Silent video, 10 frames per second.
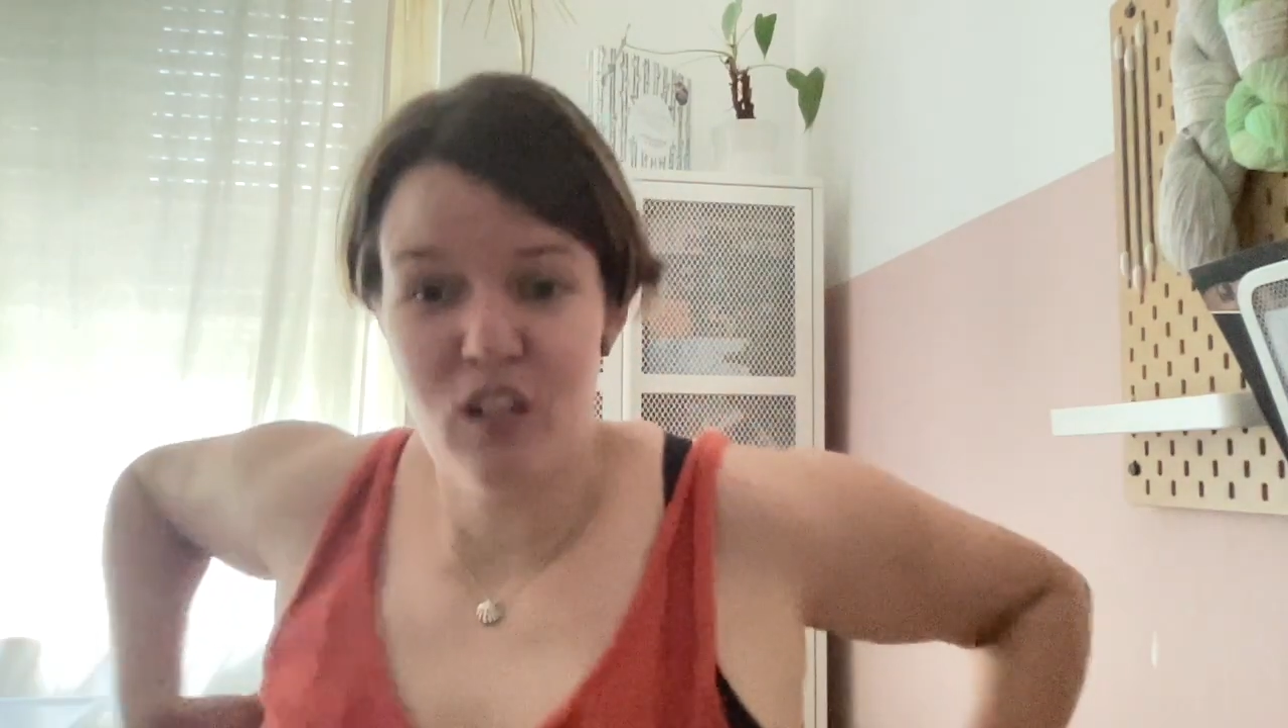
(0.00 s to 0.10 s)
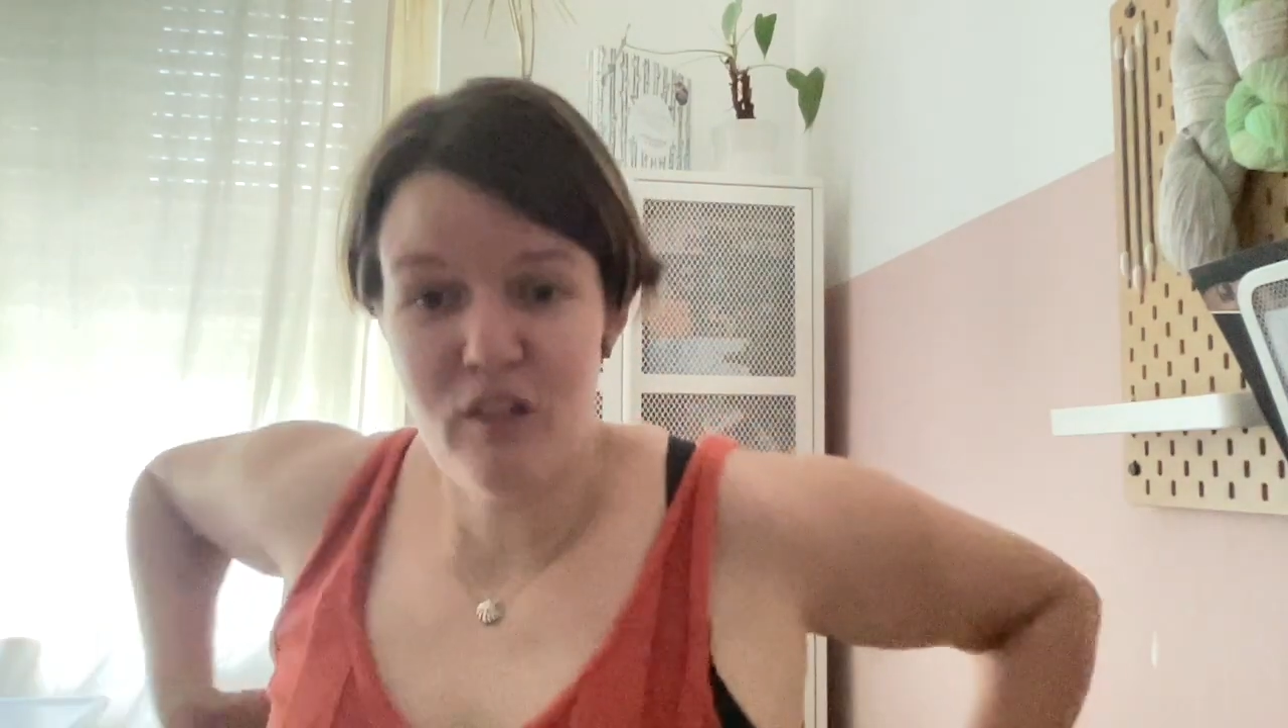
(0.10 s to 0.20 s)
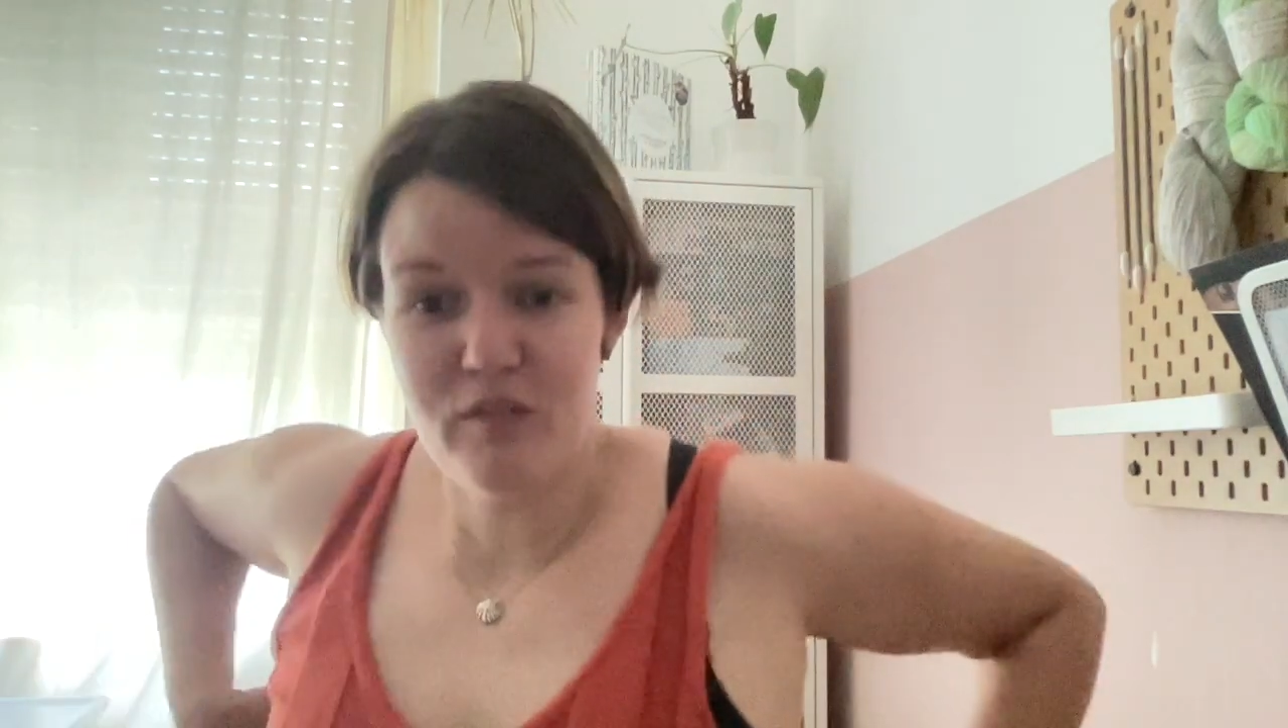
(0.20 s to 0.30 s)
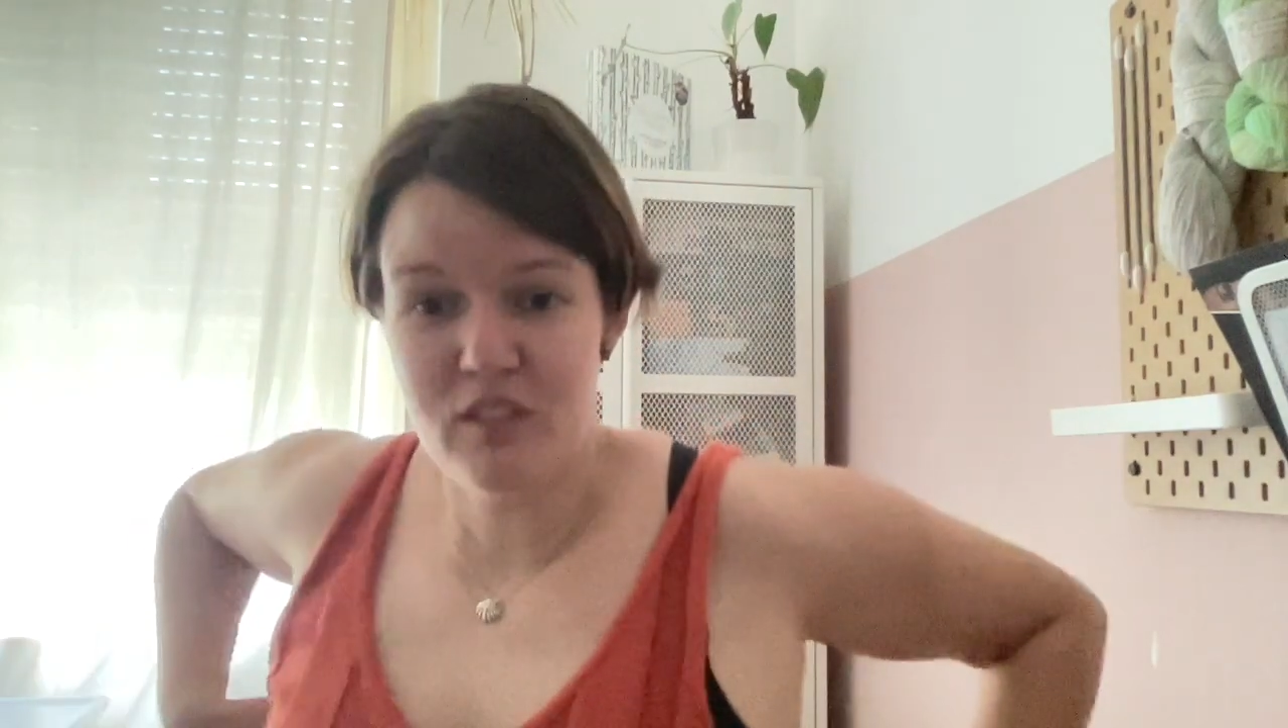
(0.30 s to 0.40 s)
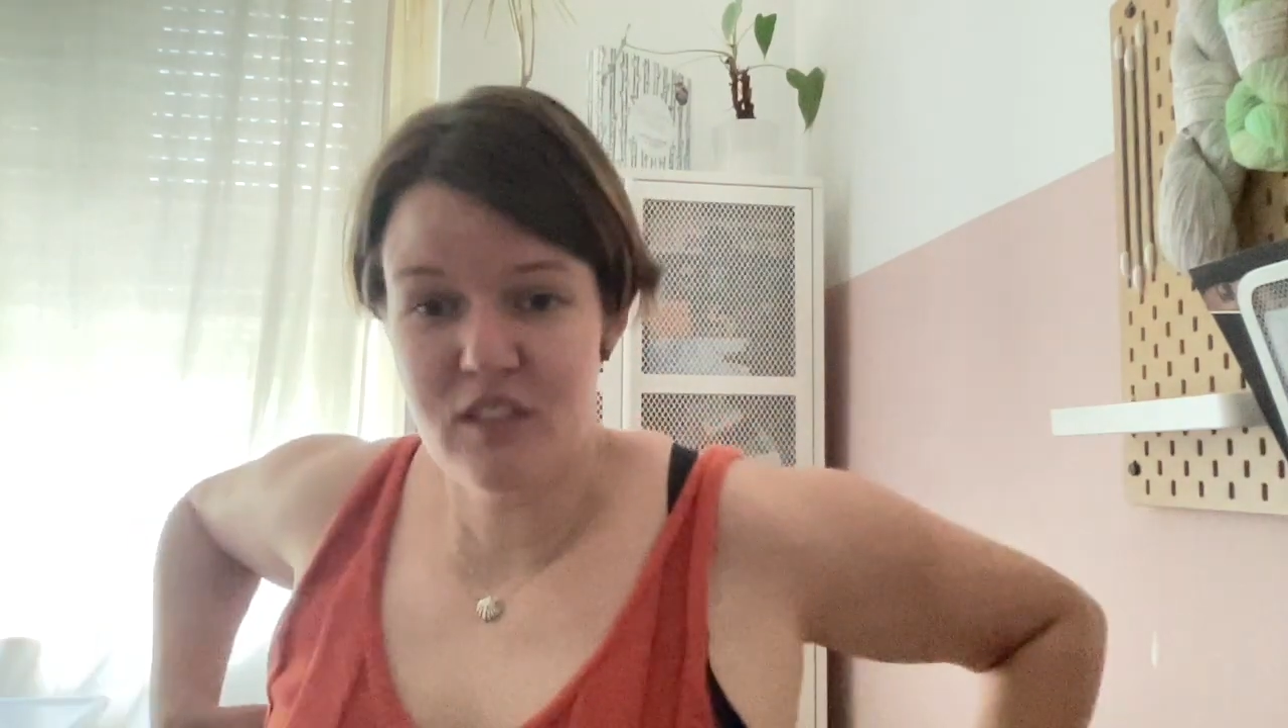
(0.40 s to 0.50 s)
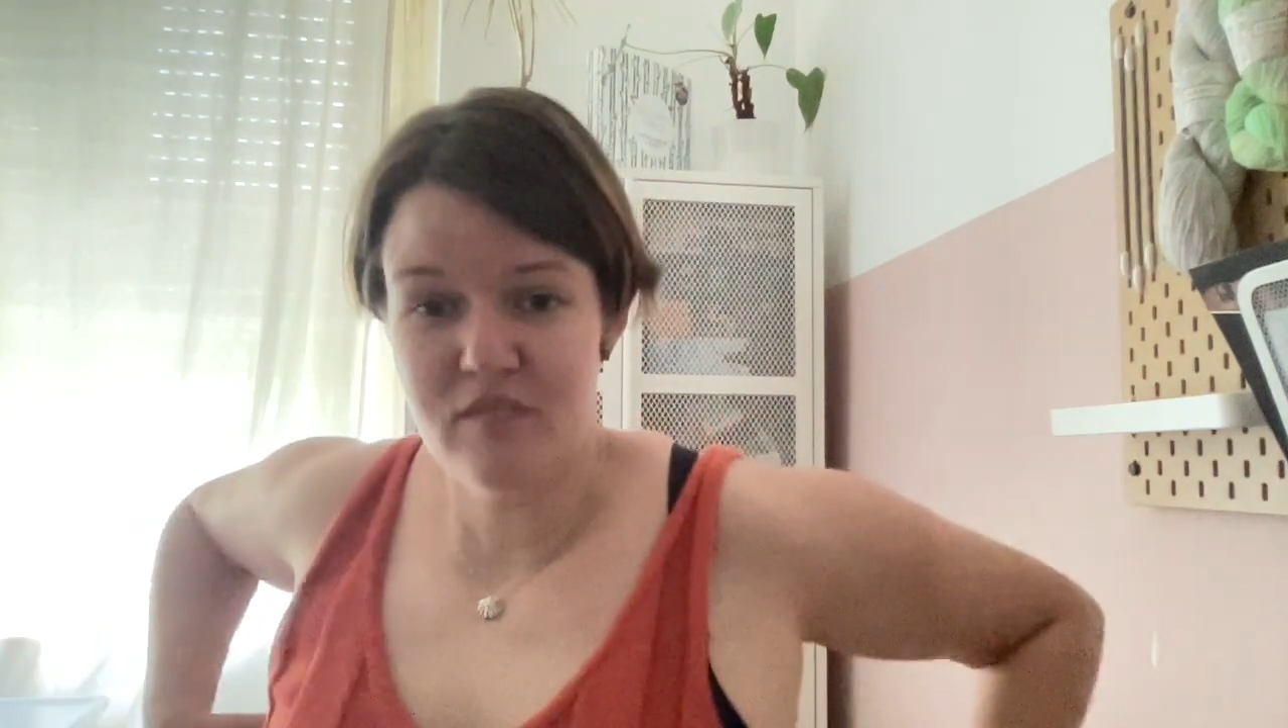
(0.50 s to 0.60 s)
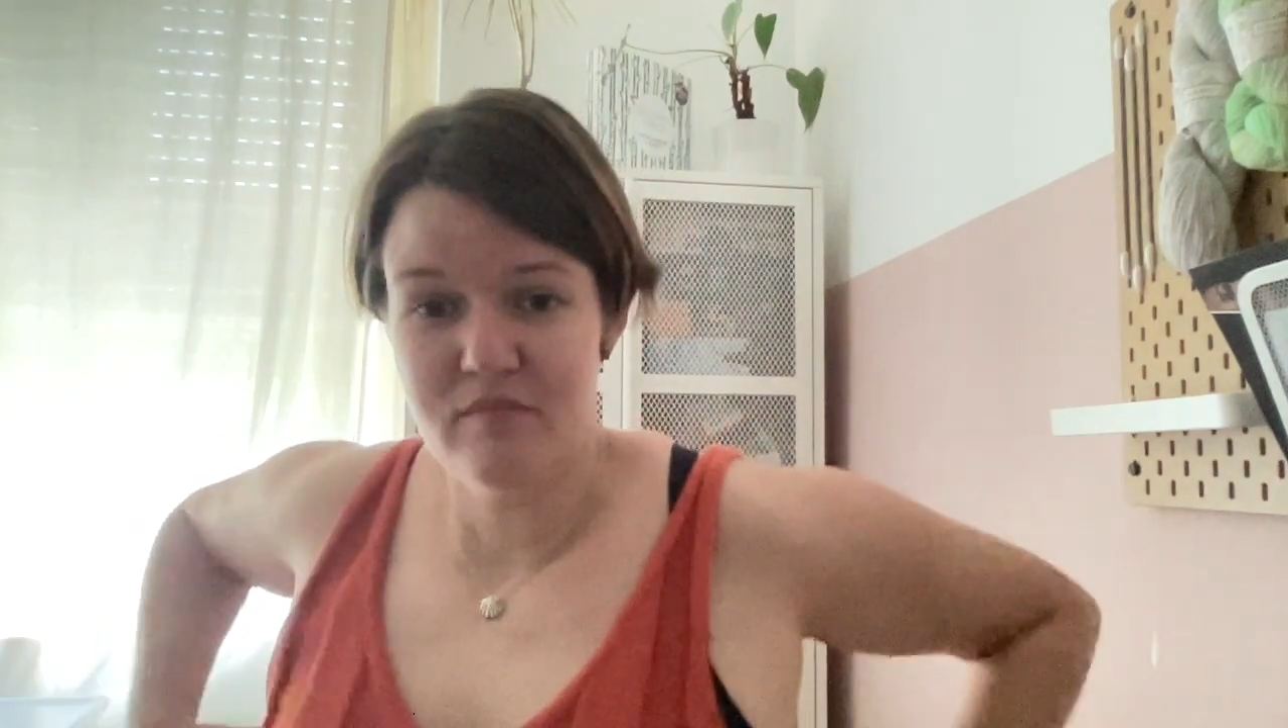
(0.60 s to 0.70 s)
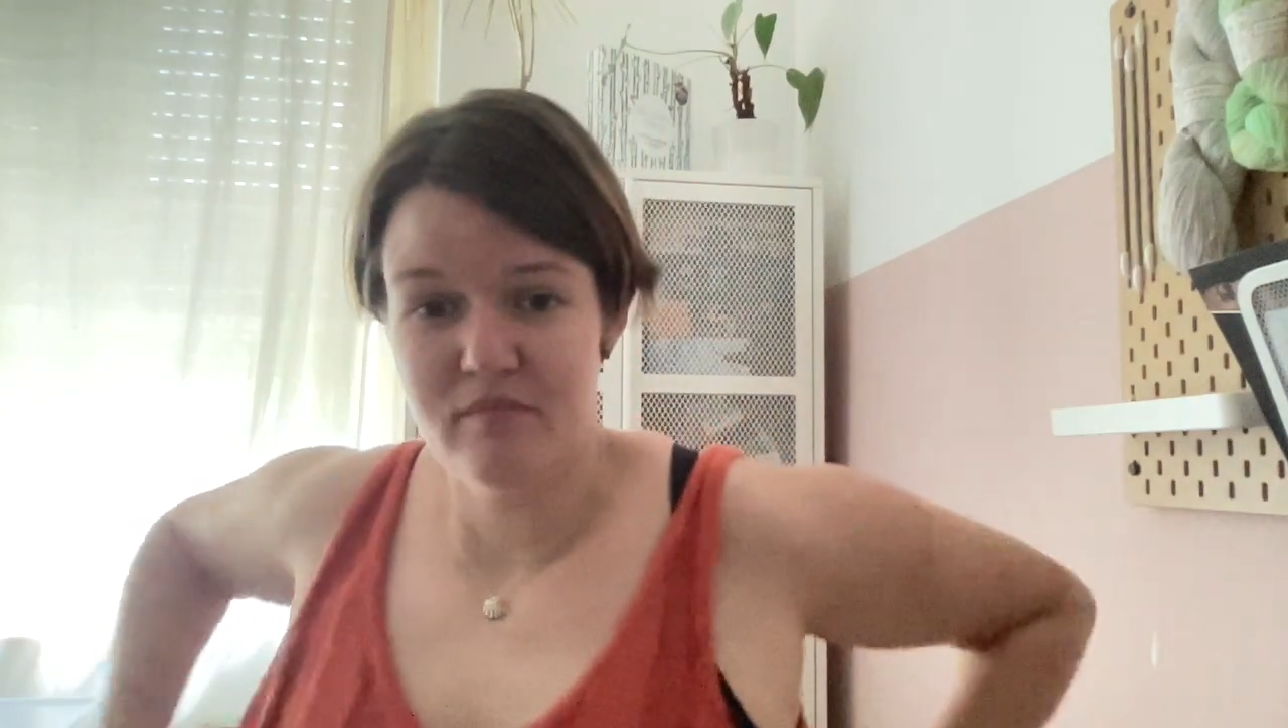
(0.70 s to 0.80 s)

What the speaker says: offer,